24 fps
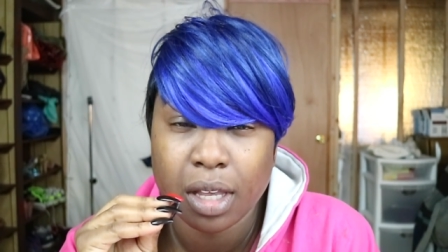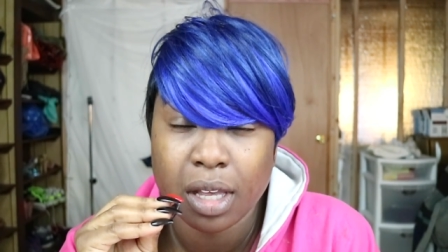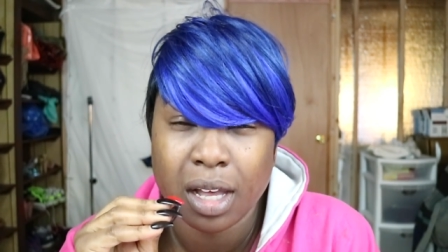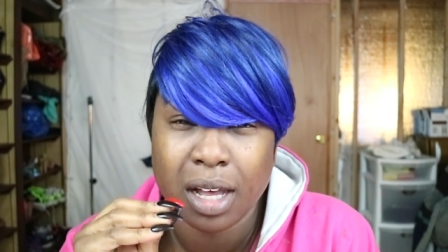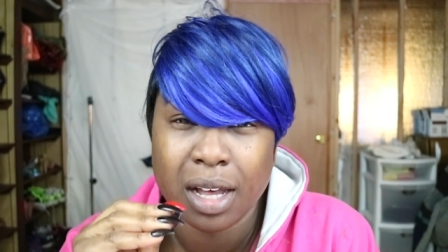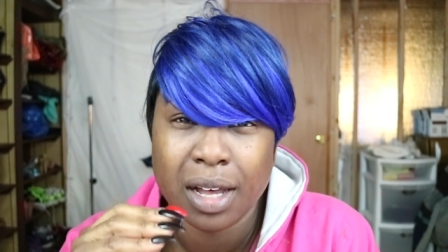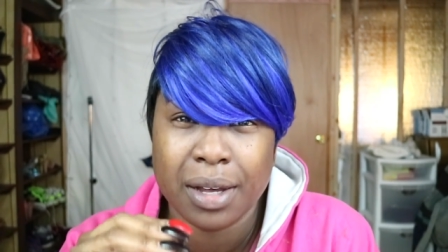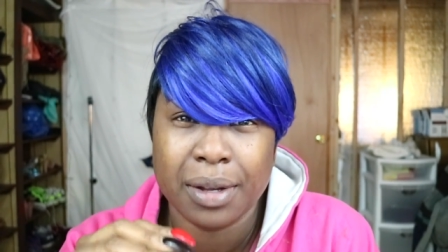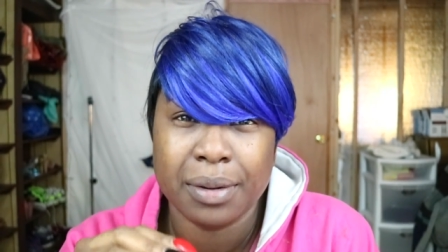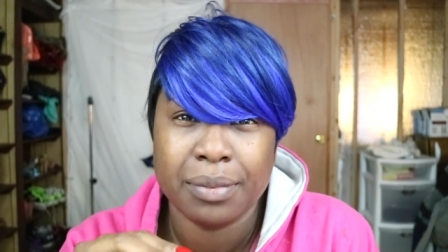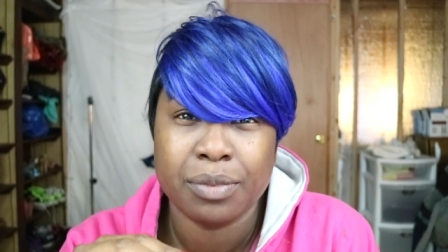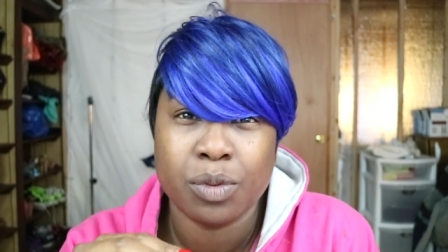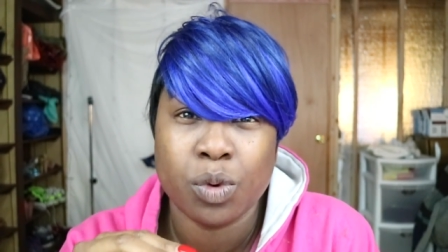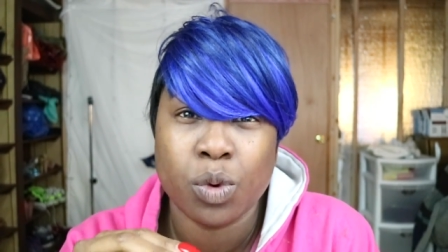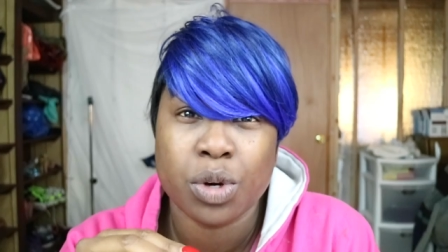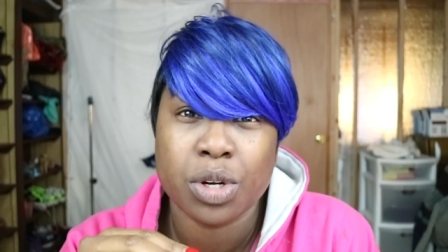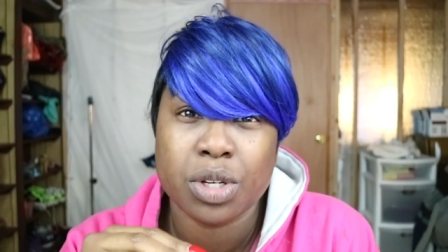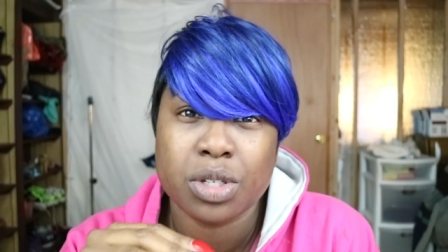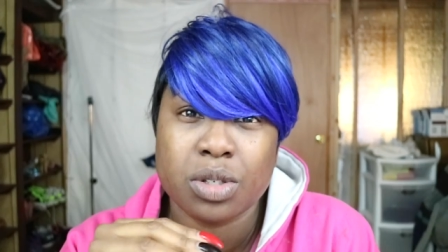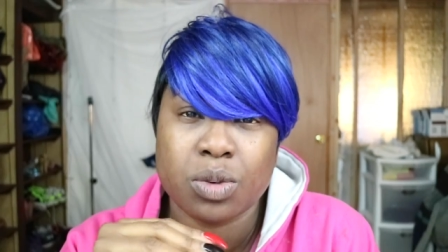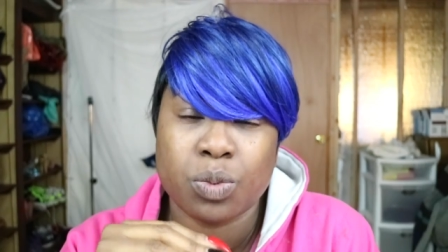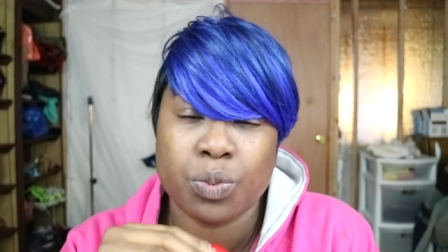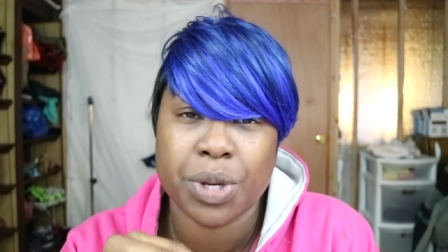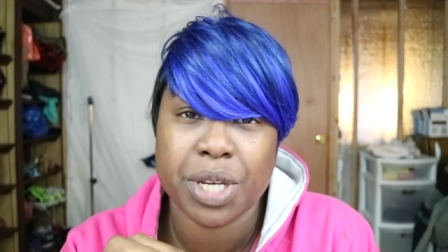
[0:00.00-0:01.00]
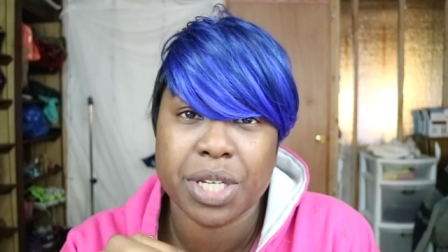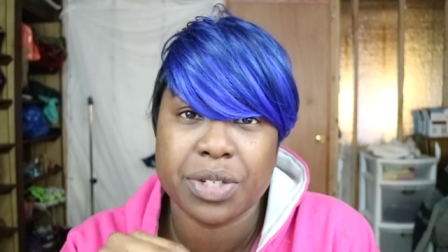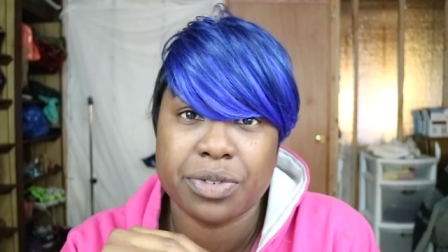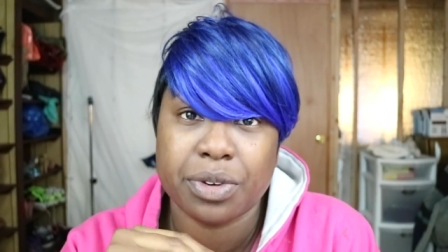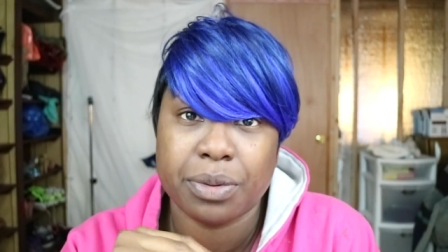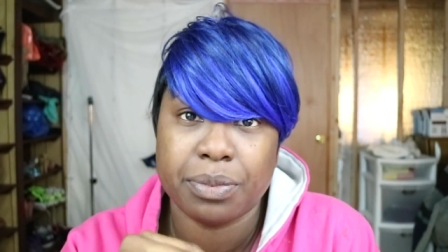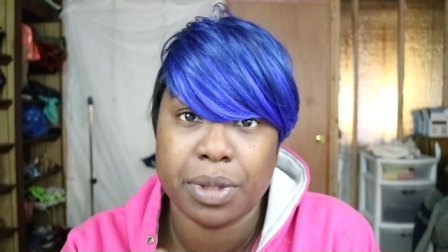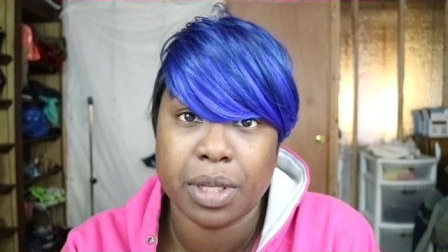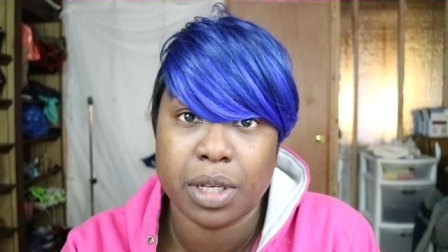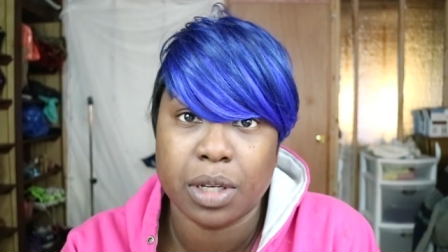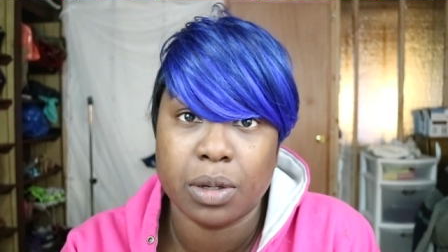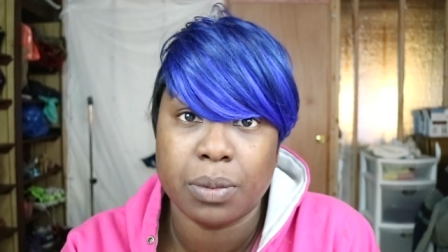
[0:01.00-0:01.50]
um, ordered some wigs
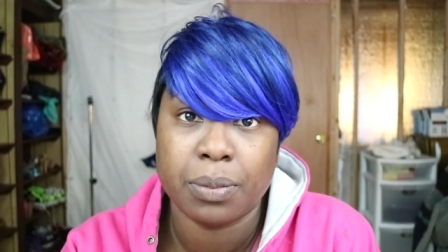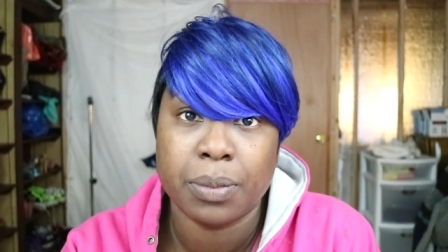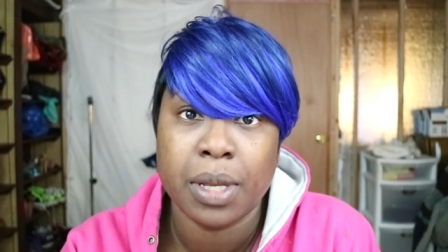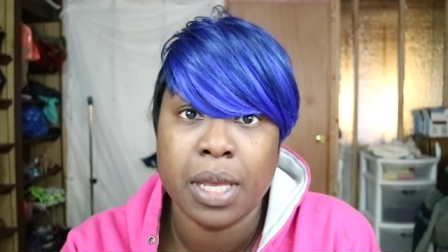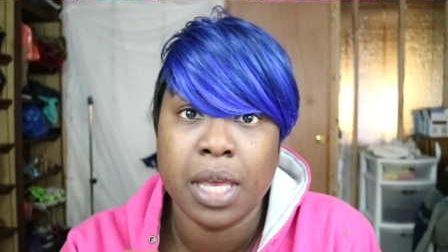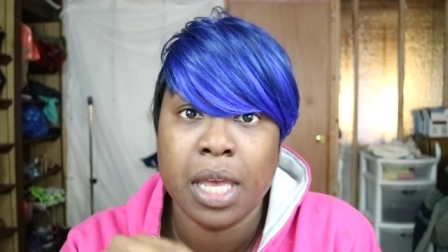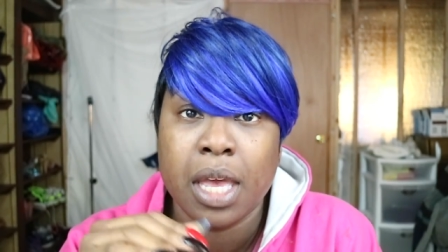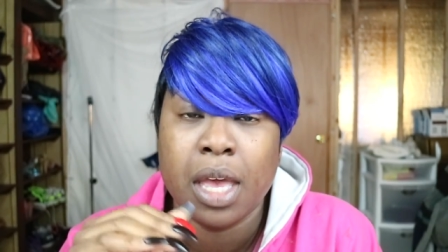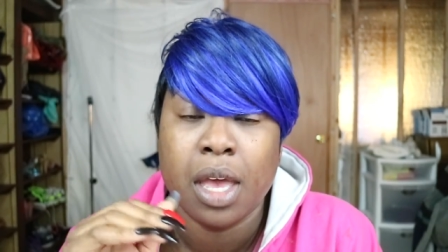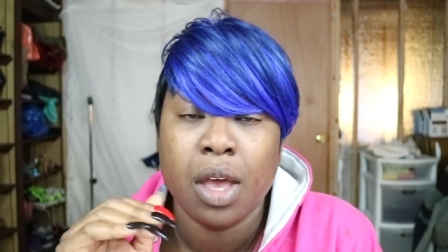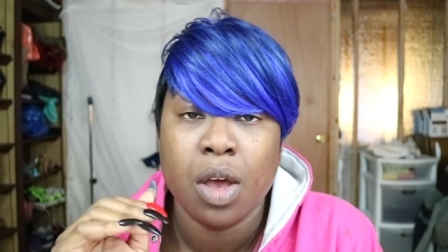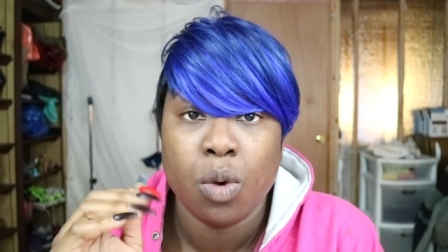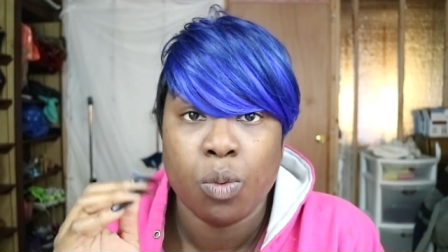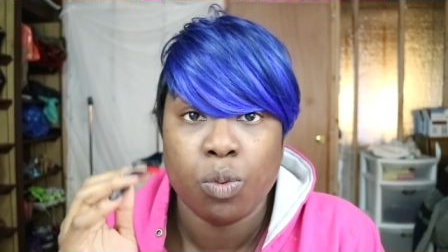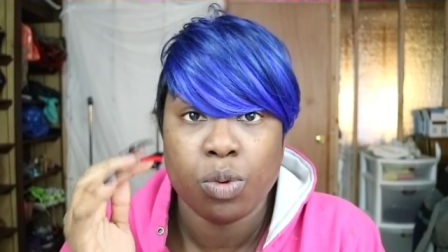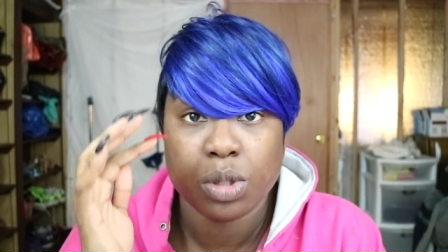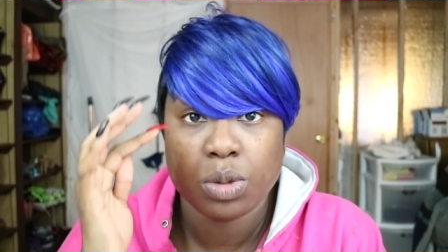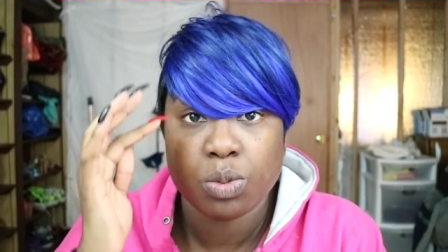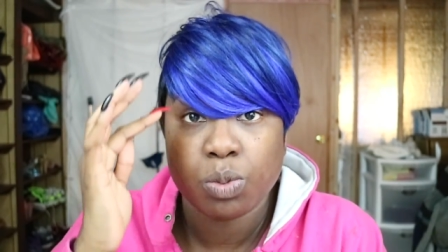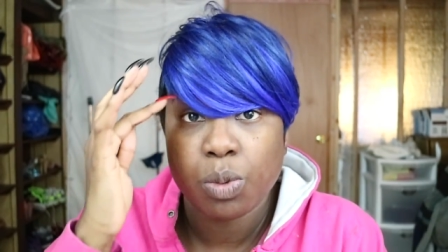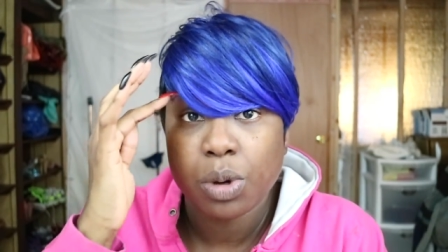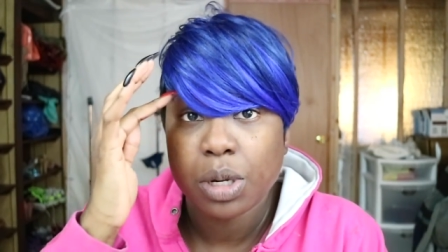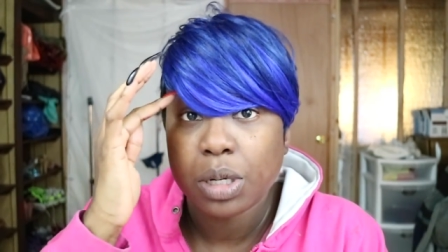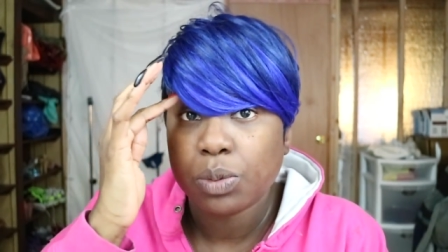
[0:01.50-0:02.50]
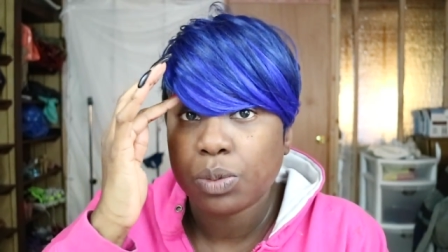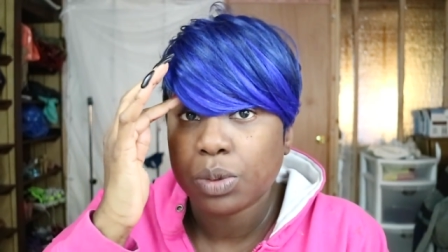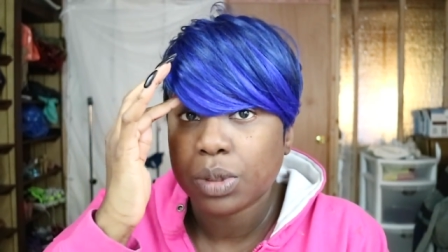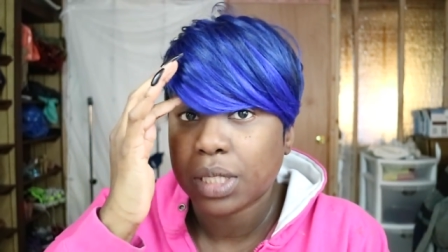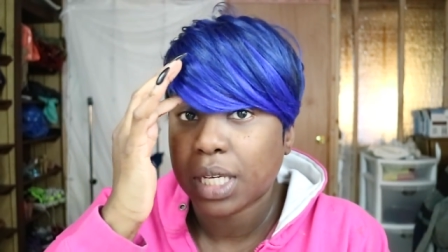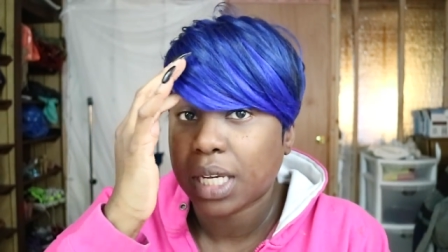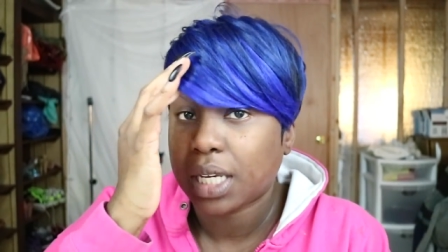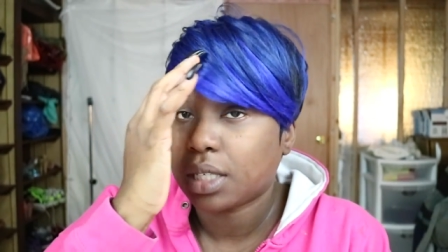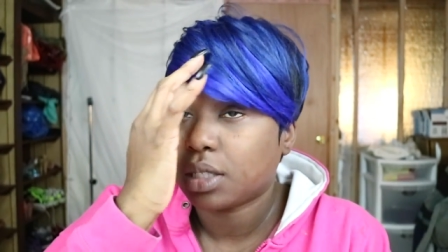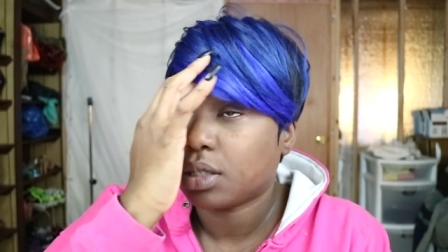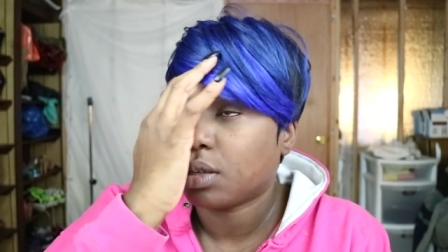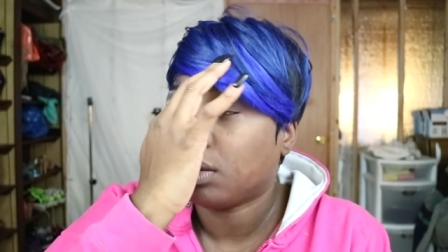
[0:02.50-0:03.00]
from them. Was one that was
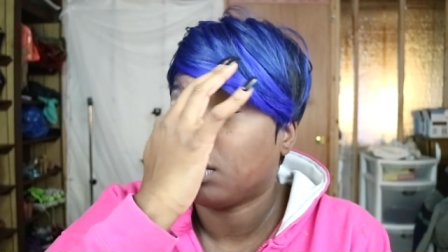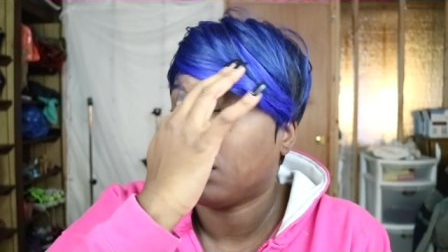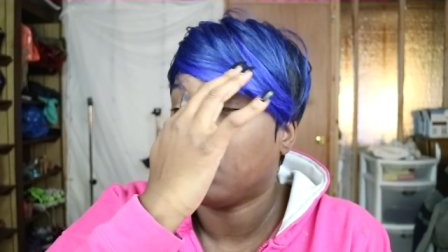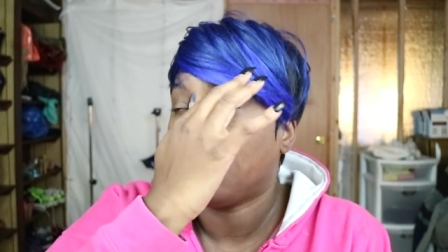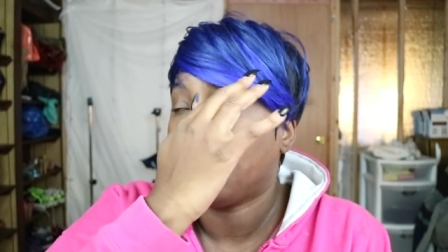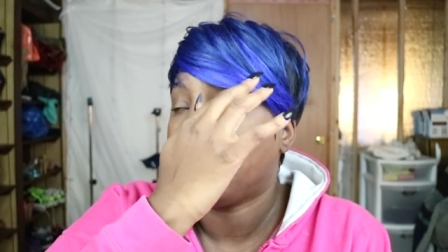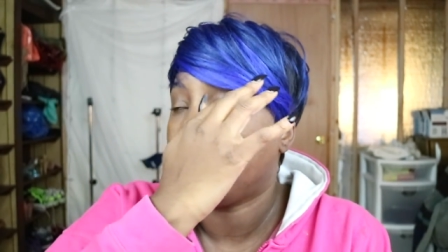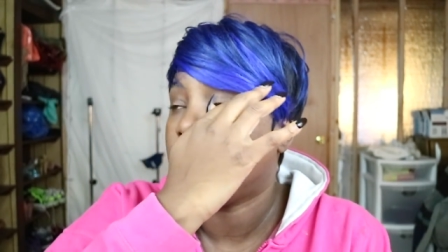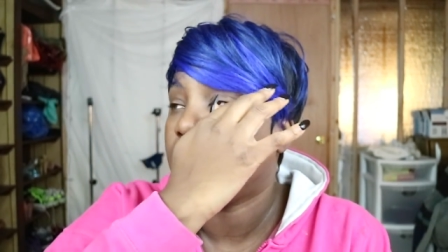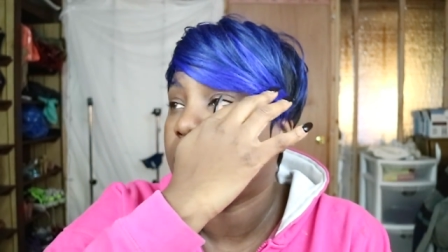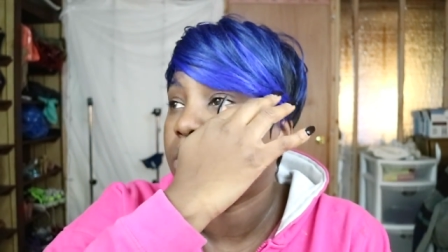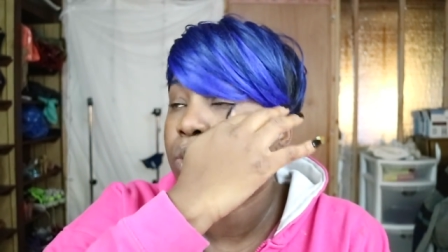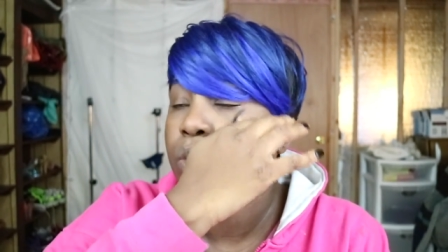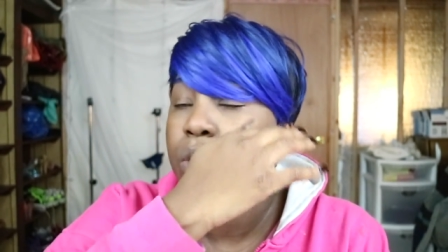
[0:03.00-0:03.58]
taking so long.